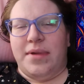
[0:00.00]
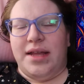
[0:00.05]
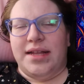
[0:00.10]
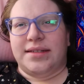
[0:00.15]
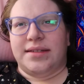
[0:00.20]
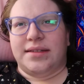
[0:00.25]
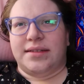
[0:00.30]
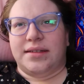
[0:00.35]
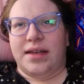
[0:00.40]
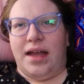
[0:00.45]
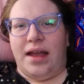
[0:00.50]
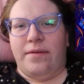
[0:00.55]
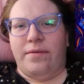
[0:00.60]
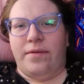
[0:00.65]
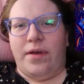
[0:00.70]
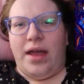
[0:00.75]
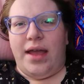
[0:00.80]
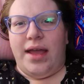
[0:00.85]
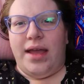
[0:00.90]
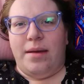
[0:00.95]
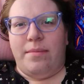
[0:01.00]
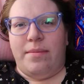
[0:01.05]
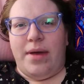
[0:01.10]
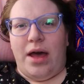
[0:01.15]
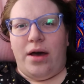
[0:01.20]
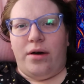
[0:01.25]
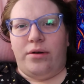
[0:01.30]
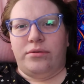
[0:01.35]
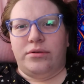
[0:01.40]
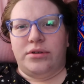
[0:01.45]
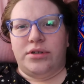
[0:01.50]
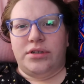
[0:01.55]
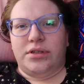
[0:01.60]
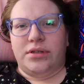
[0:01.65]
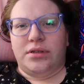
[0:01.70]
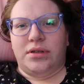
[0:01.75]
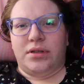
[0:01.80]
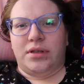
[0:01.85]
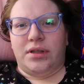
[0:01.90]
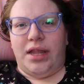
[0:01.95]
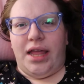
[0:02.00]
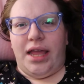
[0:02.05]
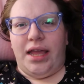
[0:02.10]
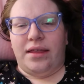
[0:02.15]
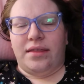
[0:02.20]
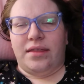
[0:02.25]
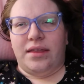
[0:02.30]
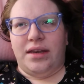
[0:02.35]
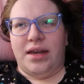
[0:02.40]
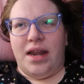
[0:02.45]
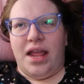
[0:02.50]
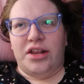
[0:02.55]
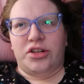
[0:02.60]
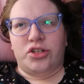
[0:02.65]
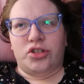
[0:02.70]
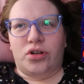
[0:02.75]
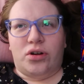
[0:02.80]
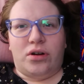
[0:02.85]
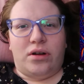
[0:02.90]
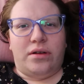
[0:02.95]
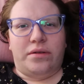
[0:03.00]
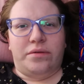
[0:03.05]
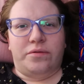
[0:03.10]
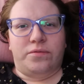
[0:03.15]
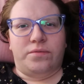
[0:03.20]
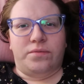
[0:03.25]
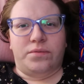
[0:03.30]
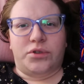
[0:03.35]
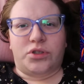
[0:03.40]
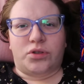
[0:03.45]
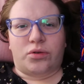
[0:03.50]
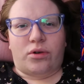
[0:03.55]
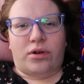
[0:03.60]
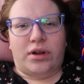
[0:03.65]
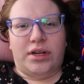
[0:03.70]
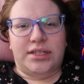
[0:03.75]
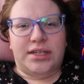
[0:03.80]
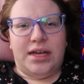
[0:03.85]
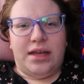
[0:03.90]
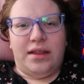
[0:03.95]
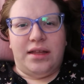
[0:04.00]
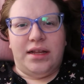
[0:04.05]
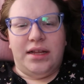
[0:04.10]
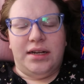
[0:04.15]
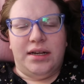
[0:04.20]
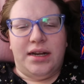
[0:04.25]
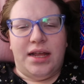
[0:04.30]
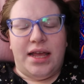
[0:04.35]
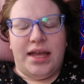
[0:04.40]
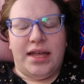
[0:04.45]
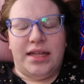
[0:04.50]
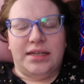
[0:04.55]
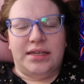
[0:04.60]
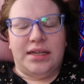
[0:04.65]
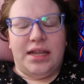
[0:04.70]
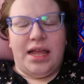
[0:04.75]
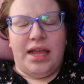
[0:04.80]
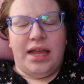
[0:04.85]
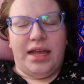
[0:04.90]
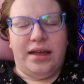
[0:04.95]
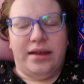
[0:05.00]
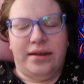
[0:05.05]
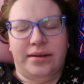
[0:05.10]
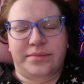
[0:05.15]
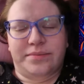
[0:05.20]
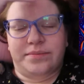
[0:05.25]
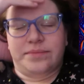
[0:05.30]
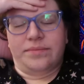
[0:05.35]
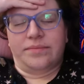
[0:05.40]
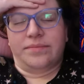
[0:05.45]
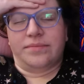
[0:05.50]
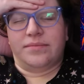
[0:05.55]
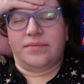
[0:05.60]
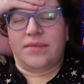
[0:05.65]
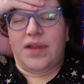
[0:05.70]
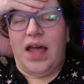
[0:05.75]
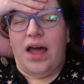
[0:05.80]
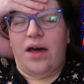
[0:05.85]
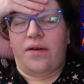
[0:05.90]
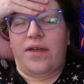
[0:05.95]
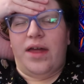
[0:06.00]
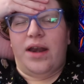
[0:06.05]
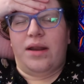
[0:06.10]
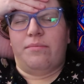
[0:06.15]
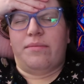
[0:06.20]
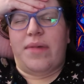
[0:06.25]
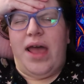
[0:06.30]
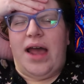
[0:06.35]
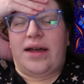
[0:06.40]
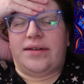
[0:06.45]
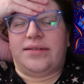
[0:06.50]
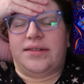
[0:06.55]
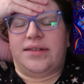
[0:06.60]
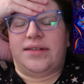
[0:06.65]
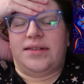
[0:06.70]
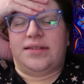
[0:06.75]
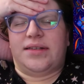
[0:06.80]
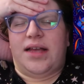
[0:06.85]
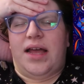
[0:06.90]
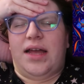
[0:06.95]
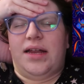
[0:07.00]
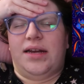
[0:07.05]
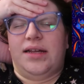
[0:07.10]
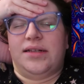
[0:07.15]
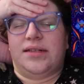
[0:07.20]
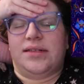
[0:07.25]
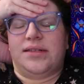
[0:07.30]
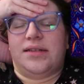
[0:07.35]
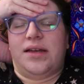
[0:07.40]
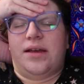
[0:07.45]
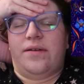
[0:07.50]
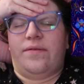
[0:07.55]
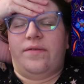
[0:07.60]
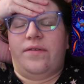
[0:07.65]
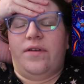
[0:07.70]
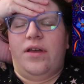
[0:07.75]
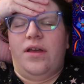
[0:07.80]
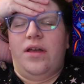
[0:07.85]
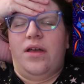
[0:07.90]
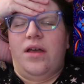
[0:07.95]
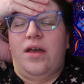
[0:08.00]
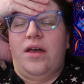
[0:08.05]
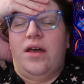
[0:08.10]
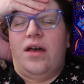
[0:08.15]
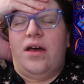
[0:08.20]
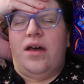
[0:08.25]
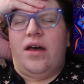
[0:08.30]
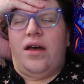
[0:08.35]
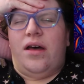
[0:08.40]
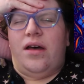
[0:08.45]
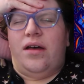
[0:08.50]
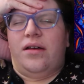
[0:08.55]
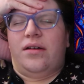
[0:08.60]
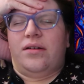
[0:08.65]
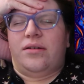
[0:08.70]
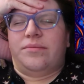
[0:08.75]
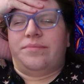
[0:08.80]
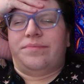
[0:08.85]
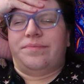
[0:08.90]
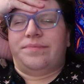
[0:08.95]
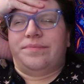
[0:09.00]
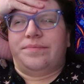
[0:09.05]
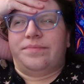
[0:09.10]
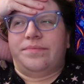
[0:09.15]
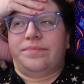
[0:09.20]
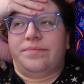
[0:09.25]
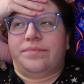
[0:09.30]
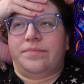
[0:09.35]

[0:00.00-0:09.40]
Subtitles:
it's a sci-fi about like the nature of storytelling and like how that impacts the society and stuff. But